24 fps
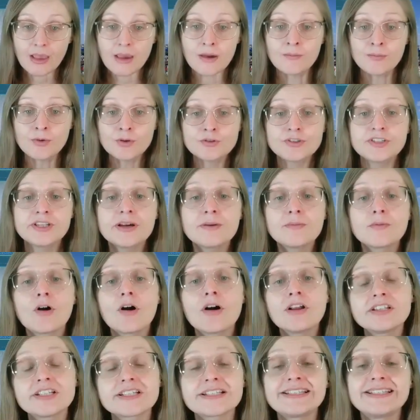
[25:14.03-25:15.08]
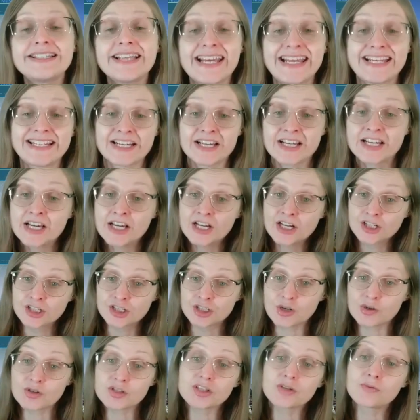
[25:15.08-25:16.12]
Museum context data
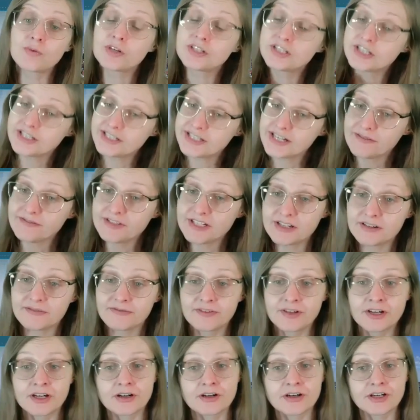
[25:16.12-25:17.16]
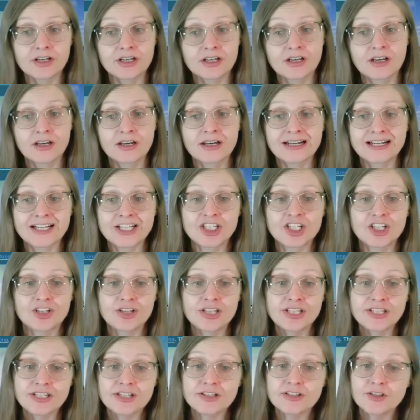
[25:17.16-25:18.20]
shows quantitative
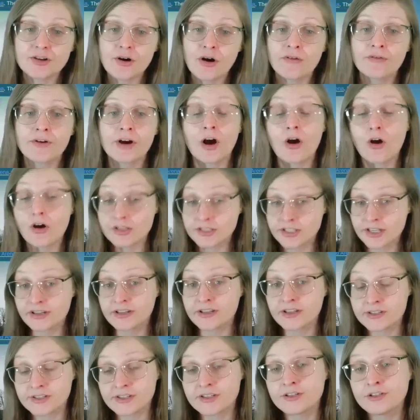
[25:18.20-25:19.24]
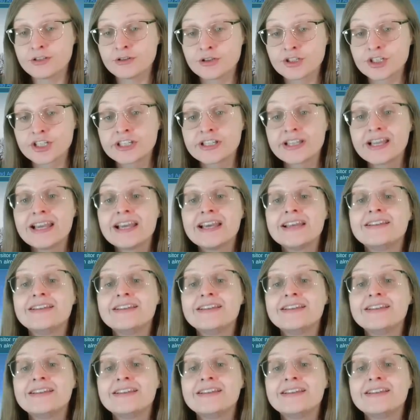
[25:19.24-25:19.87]
characteristics of a hosting institution,